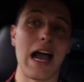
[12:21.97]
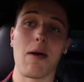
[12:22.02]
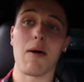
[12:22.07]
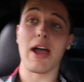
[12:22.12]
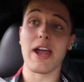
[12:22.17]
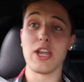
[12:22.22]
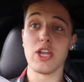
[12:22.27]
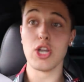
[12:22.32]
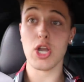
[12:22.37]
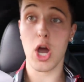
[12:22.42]
Now
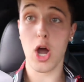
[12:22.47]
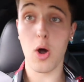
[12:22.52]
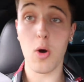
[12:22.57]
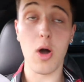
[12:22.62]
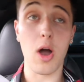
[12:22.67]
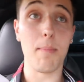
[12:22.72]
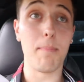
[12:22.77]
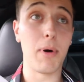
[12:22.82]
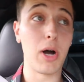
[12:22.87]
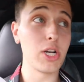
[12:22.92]
I
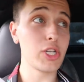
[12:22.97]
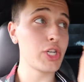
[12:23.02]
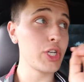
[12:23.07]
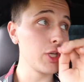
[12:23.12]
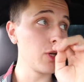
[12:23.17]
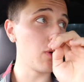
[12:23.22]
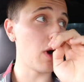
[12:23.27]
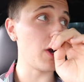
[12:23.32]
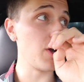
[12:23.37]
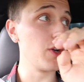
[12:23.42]
know a bunch
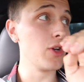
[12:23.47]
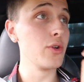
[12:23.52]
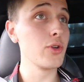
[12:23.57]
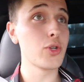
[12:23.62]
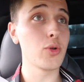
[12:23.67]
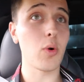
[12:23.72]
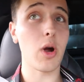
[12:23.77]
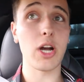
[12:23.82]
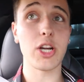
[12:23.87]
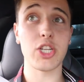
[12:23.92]
of you are new
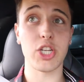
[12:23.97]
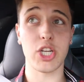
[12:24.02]
to our